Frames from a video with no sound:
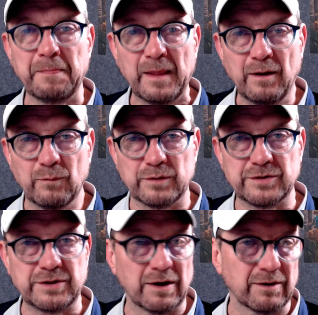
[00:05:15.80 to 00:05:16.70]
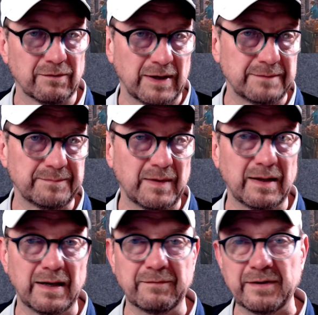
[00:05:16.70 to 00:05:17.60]
was dark, right? And
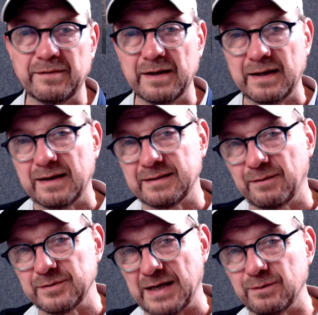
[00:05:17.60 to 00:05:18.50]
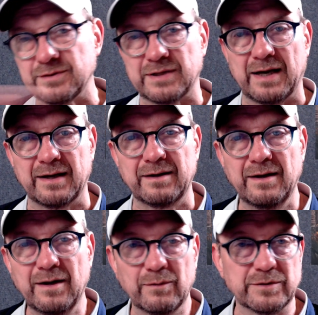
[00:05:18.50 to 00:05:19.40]
everything that was outside
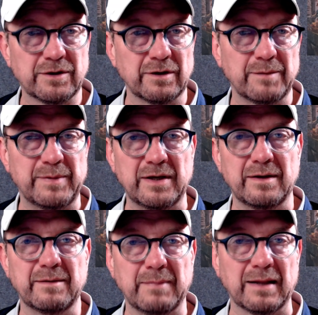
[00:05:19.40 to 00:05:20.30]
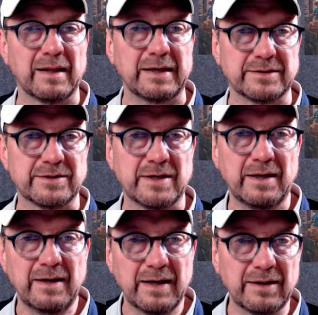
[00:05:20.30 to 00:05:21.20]
was going to be my lights.
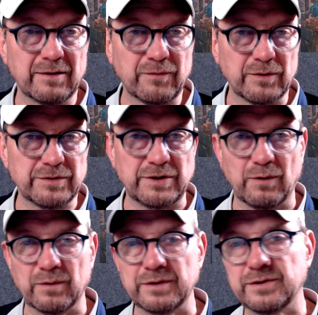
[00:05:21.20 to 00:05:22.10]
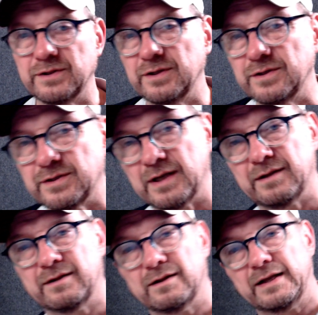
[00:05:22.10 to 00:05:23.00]
And then of course the oranges
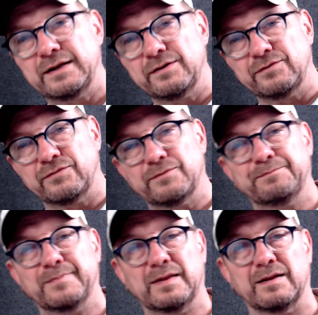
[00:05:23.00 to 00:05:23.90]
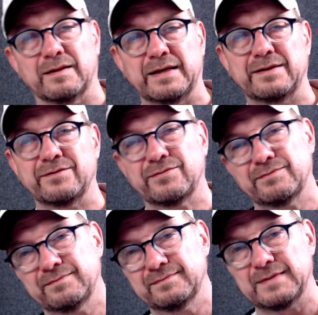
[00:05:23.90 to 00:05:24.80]
and the ladies'
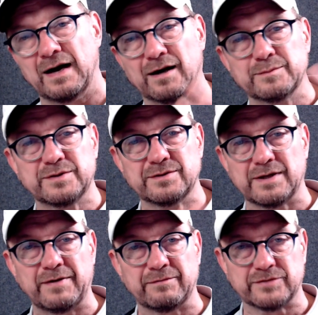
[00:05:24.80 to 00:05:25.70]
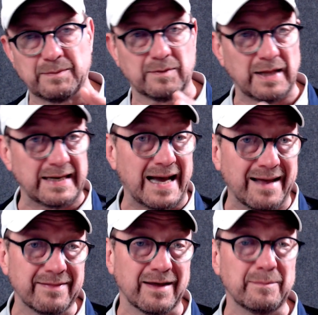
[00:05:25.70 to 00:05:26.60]
arms and stuff have some light
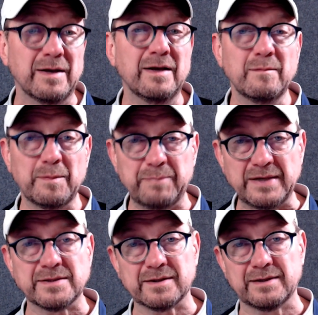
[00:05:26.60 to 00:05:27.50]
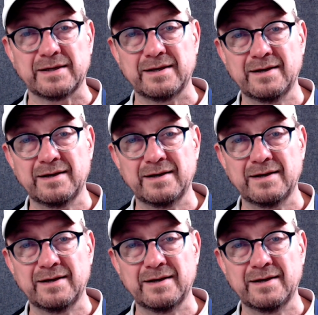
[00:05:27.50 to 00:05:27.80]
on them, but basically